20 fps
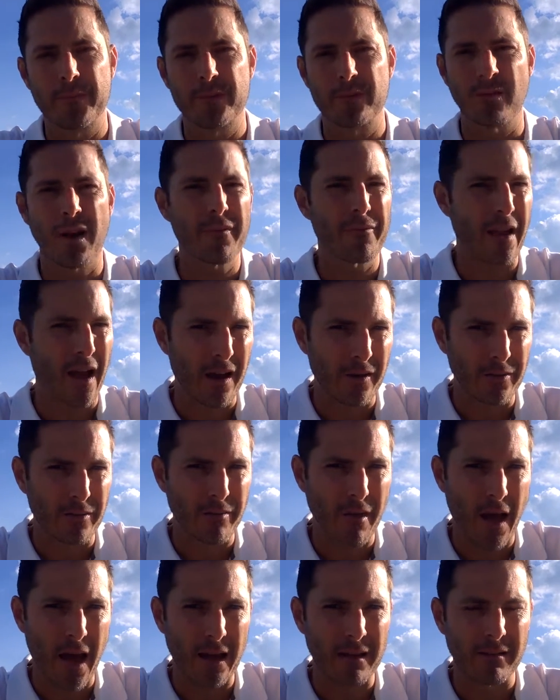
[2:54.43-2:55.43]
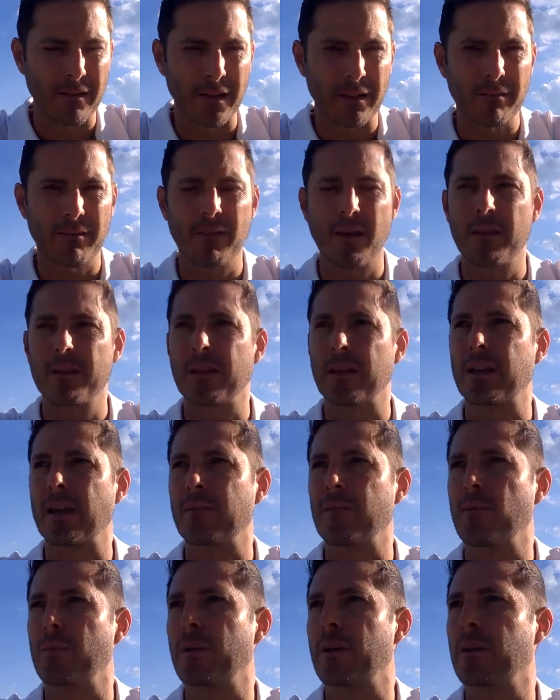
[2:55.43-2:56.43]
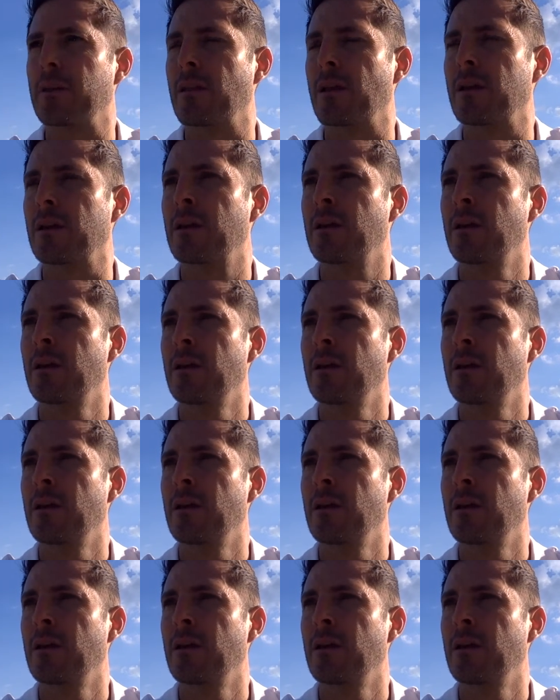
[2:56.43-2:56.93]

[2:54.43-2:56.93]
So I value that, and I think everybody that